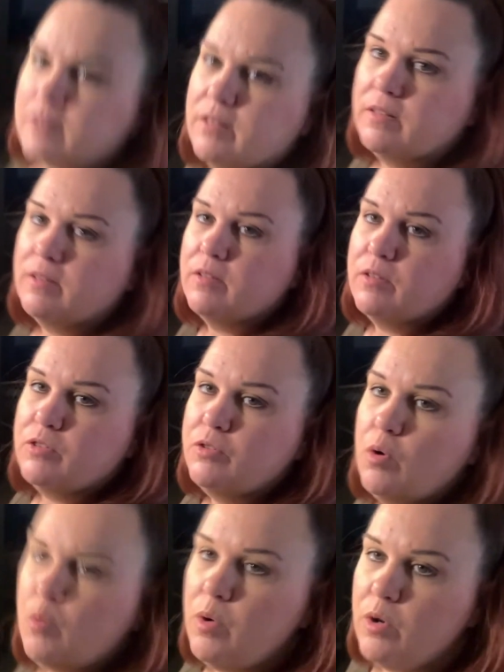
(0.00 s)

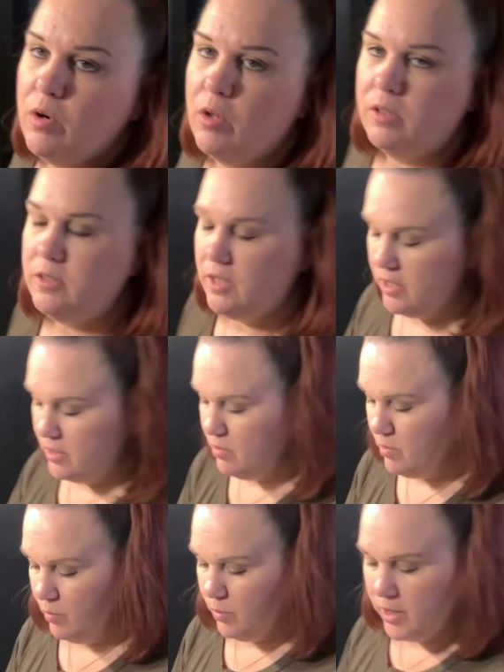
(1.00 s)
So we're all done.
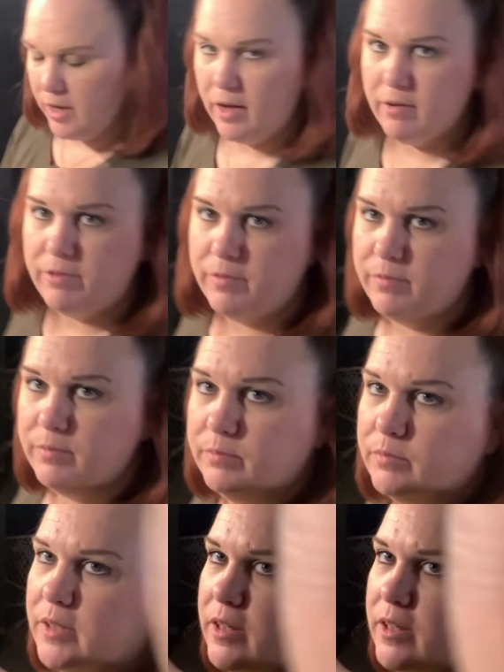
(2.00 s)
We have, yes,